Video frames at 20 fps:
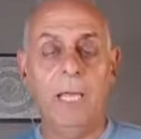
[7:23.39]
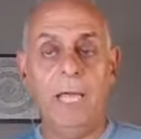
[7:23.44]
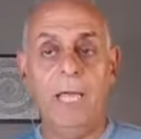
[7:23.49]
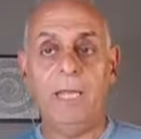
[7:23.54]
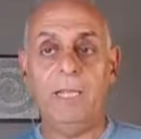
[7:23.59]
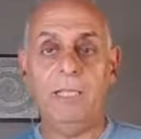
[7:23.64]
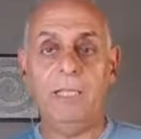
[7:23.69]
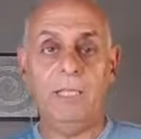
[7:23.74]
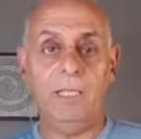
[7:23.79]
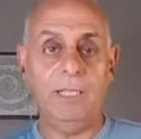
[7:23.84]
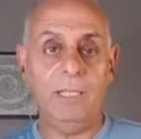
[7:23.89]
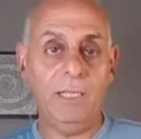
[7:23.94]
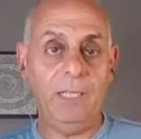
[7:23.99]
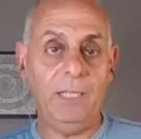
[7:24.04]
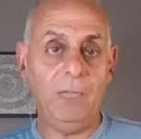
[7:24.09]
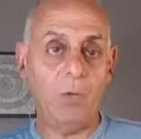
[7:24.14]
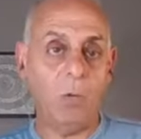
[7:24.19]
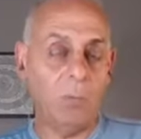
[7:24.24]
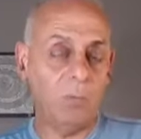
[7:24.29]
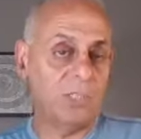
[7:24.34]
And
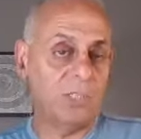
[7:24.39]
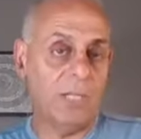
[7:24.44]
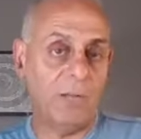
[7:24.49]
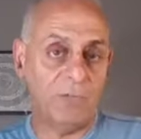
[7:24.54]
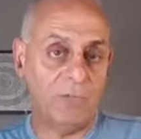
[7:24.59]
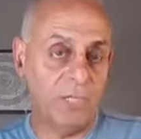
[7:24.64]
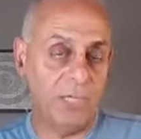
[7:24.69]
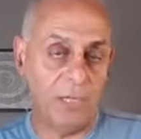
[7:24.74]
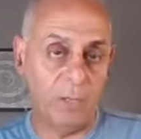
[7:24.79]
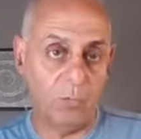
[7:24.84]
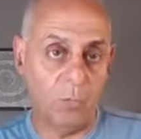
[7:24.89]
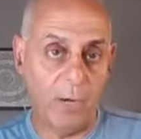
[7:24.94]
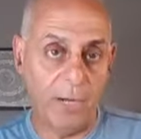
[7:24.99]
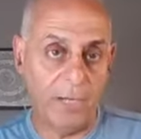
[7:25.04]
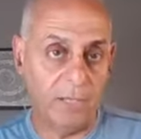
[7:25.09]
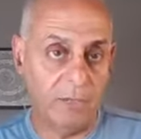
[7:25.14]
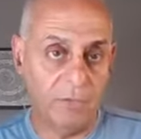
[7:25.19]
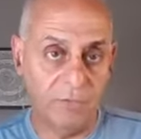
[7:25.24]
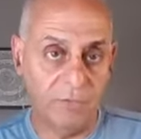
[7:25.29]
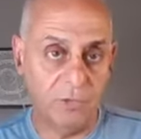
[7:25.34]
you almost never get it right
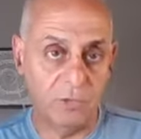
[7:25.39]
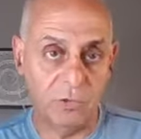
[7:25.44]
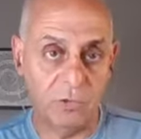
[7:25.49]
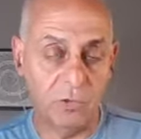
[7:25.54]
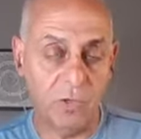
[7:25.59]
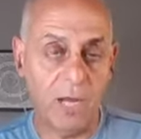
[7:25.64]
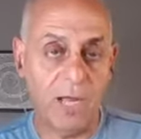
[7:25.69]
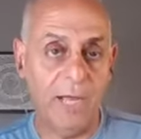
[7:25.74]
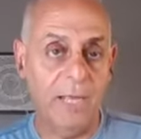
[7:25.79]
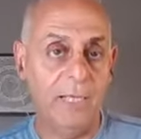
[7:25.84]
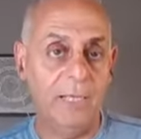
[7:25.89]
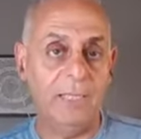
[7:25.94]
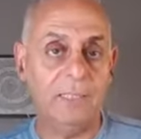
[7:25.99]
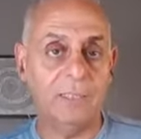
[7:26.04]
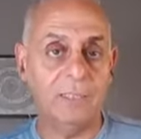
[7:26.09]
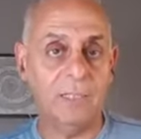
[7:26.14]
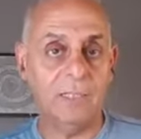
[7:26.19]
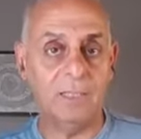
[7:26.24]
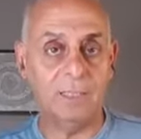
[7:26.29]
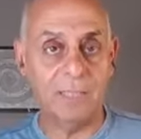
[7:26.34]
in the first try.
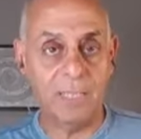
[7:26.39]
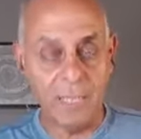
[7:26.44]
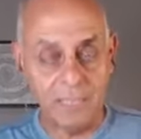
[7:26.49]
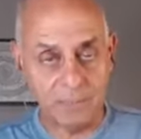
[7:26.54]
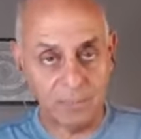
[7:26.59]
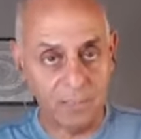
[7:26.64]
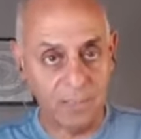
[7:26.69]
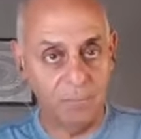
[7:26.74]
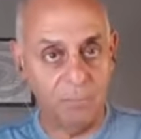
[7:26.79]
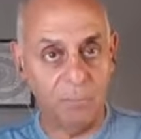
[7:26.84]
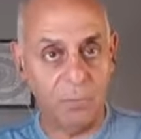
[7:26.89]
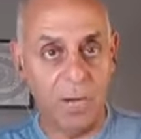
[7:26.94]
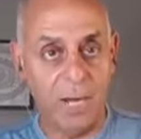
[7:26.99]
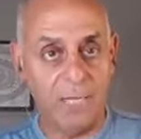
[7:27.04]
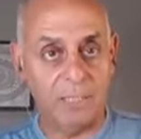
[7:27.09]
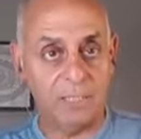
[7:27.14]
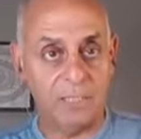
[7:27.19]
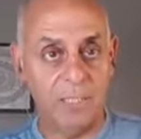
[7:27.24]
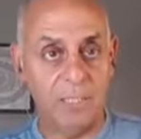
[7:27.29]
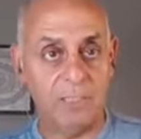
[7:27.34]
It's a testing
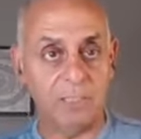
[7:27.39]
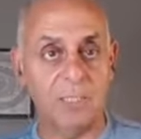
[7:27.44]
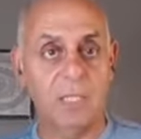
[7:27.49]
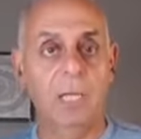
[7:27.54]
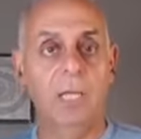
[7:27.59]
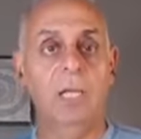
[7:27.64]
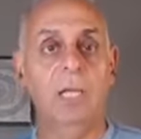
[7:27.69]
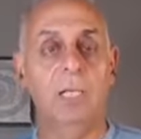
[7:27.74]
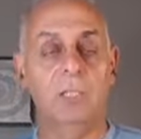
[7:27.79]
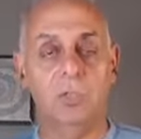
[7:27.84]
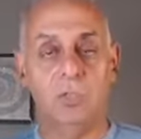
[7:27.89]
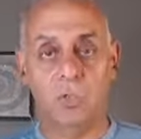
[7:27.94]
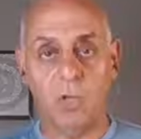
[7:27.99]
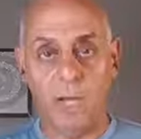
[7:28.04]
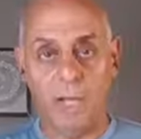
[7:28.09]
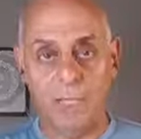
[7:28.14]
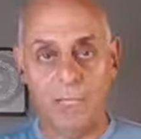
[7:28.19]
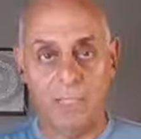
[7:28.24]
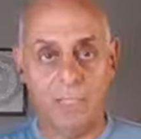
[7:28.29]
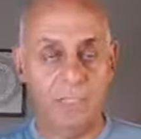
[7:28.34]
process.
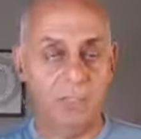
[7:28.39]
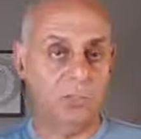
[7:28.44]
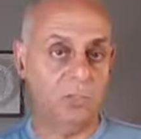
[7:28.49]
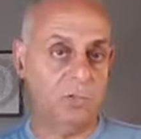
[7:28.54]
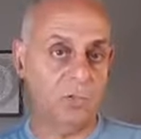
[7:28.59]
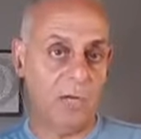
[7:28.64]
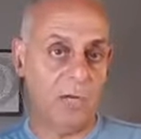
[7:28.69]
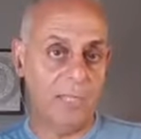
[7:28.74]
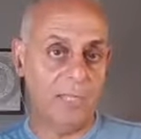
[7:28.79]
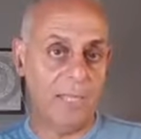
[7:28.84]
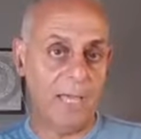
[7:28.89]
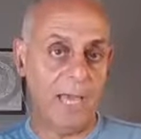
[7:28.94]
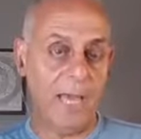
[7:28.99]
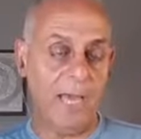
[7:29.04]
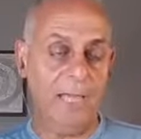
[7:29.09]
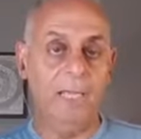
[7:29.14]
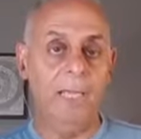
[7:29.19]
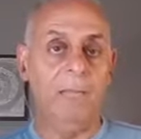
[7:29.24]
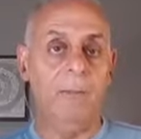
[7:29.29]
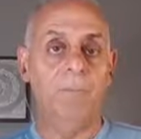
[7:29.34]
Try this, try
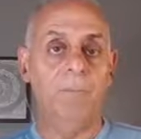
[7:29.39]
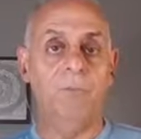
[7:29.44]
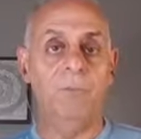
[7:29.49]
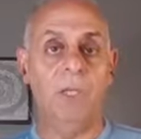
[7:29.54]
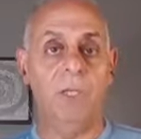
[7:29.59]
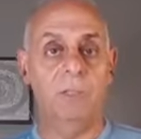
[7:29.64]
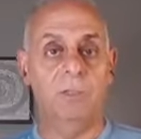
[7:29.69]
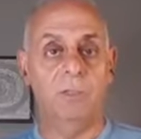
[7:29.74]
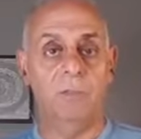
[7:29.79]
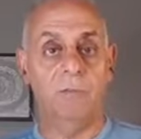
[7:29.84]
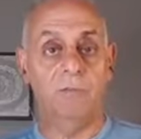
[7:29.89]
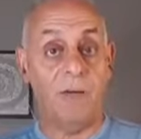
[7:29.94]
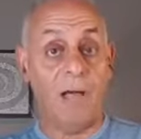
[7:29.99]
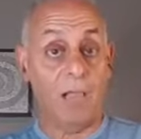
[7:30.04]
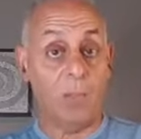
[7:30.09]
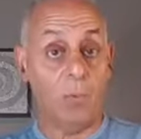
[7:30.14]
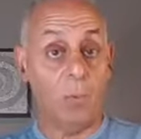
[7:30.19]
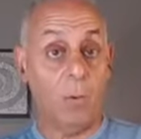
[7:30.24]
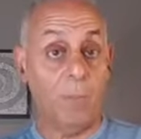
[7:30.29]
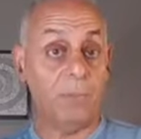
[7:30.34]
that. To
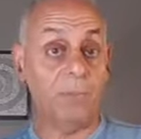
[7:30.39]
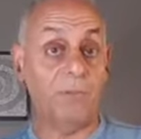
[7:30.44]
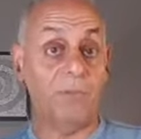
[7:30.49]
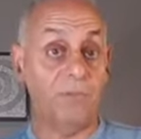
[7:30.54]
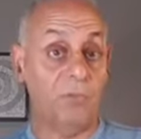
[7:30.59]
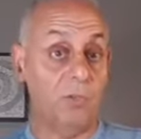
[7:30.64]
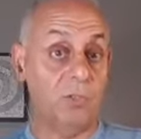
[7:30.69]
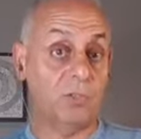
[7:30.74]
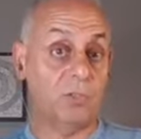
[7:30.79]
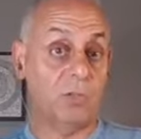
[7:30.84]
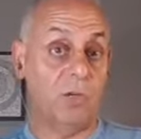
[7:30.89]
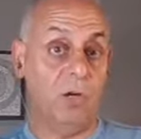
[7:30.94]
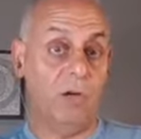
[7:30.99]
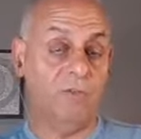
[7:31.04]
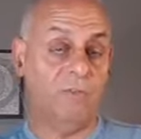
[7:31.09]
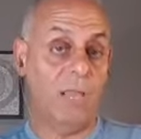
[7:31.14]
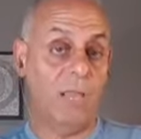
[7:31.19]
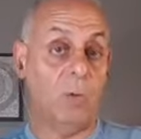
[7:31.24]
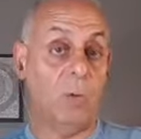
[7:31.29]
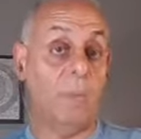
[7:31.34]
follow up at the first call,
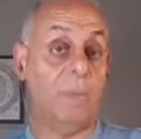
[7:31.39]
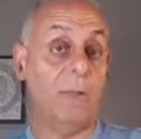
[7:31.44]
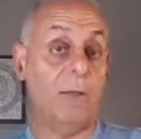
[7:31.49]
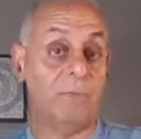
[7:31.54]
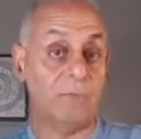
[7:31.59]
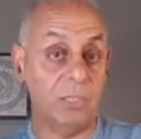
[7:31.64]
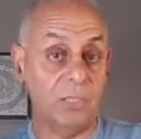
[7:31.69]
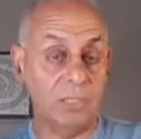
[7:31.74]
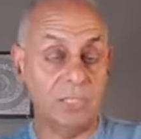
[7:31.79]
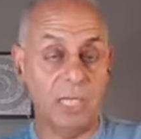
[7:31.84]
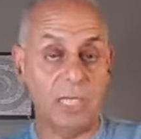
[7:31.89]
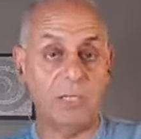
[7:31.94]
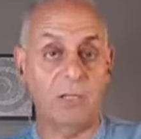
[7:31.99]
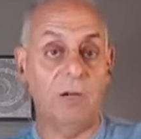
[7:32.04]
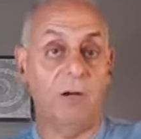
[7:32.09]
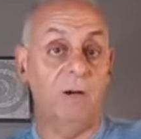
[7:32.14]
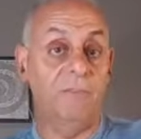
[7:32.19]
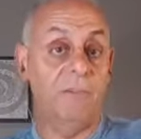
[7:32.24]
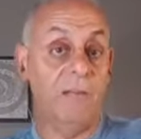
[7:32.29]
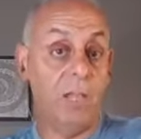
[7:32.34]
follow up after the second
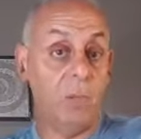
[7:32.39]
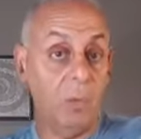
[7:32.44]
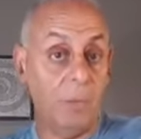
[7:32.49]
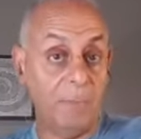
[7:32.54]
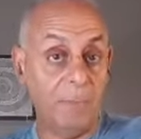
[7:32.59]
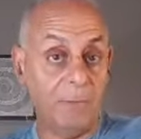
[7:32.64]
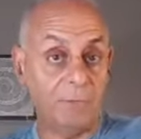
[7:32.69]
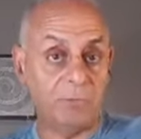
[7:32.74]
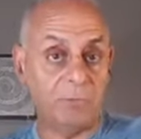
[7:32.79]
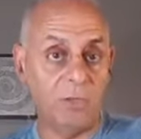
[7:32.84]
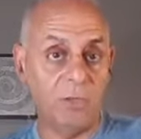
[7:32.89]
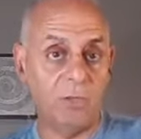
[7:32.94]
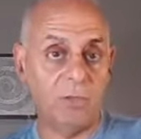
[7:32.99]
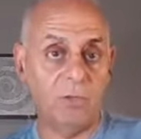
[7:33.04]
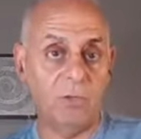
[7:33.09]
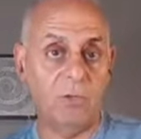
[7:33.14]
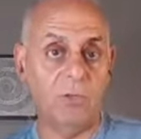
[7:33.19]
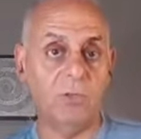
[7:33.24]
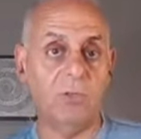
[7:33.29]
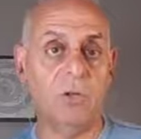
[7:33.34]
call, follow up after the
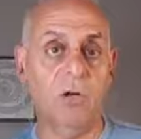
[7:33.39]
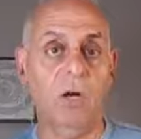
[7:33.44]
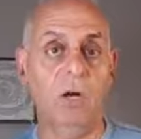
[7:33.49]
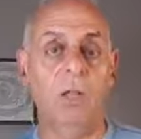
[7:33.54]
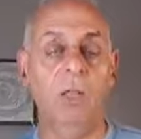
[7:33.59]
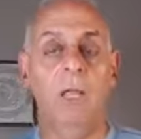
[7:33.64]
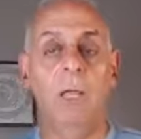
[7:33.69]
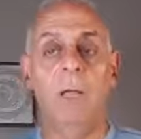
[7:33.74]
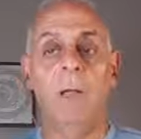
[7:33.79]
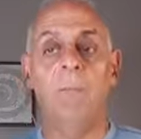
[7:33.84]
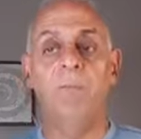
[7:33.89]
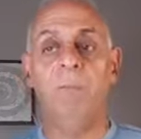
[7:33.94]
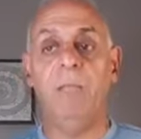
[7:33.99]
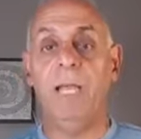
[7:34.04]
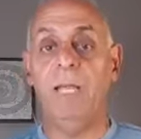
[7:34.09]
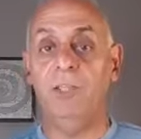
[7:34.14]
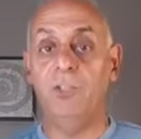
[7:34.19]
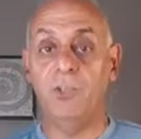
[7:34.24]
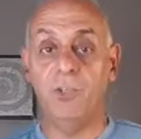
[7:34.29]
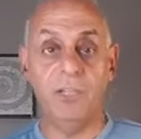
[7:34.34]
third call,
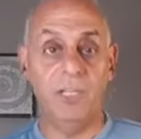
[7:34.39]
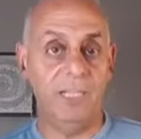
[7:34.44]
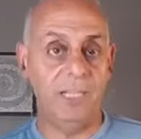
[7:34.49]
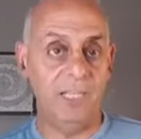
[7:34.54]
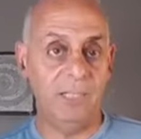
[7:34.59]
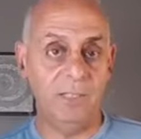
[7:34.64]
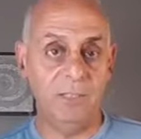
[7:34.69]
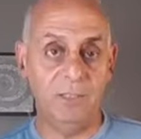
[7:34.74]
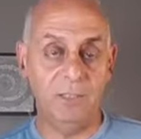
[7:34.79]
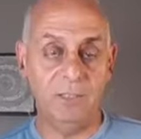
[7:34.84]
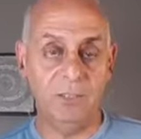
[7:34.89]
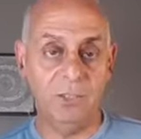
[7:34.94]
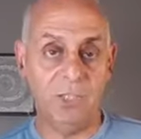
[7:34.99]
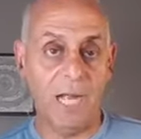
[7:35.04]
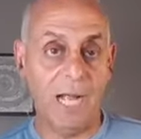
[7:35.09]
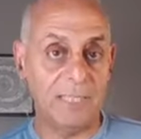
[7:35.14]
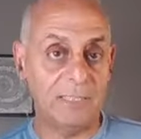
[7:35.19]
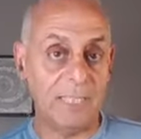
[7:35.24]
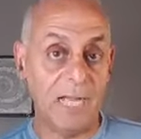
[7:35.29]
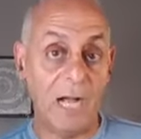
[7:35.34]
and you're going to get
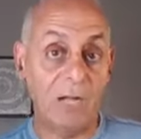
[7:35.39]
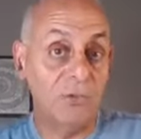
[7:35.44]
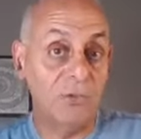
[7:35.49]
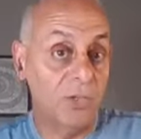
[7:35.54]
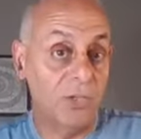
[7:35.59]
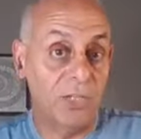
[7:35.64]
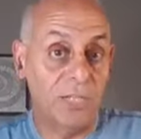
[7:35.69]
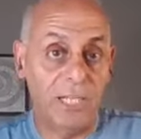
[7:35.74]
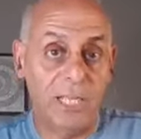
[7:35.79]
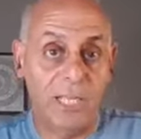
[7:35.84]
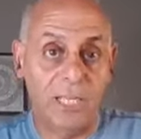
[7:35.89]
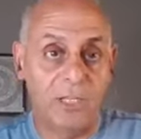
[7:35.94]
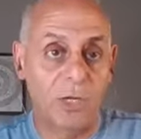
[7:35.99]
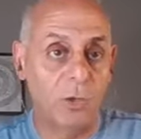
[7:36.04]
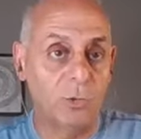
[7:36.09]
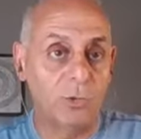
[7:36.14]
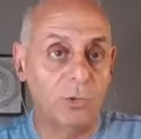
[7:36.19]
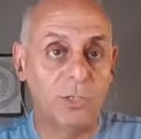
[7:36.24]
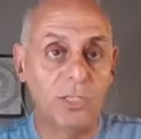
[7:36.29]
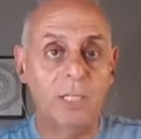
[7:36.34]
shot down, you're going to get
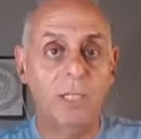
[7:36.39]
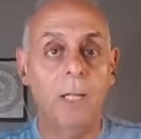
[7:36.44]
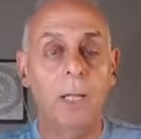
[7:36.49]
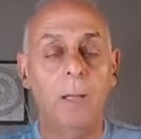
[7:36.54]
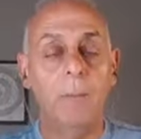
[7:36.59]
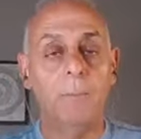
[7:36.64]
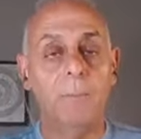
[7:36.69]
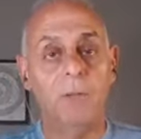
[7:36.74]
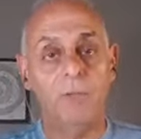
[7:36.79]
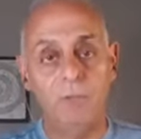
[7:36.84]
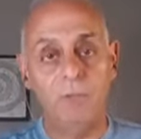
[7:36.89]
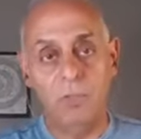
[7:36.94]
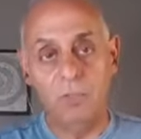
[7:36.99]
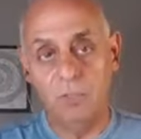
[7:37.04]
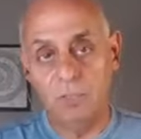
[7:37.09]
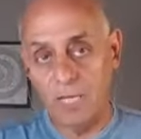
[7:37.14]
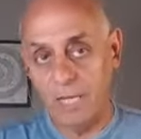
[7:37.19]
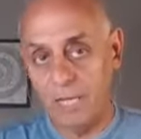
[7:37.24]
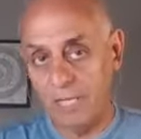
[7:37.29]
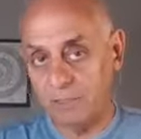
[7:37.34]
ghosted. But if you
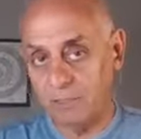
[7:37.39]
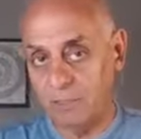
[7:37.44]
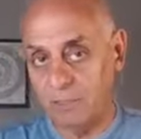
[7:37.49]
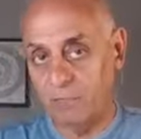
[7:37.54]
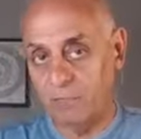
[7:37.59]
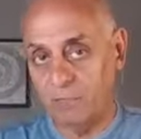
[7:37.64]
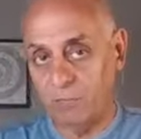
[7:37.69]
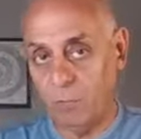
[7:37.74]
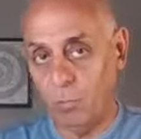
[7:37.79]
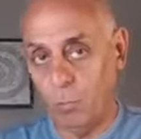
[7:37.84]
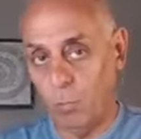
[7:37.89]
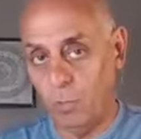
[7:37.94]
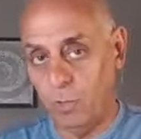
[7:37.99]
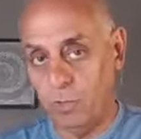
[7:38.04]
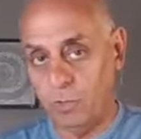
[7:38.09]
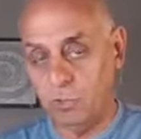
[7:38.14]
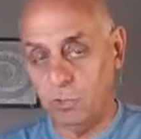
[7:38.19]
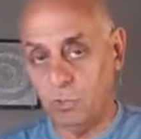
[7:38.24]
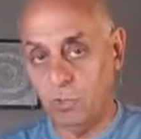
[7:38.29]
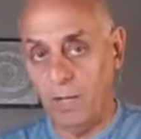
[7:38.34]
test different
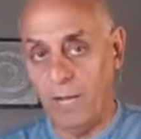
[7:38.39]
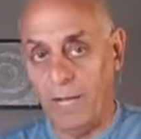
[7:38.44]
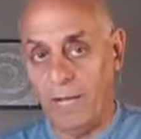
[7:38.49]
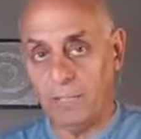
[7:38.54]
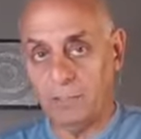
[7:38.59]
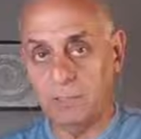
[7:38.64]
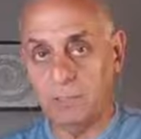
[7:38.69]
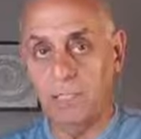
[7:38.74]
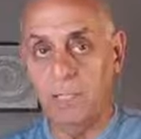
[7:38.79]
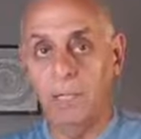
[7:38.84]
word tracks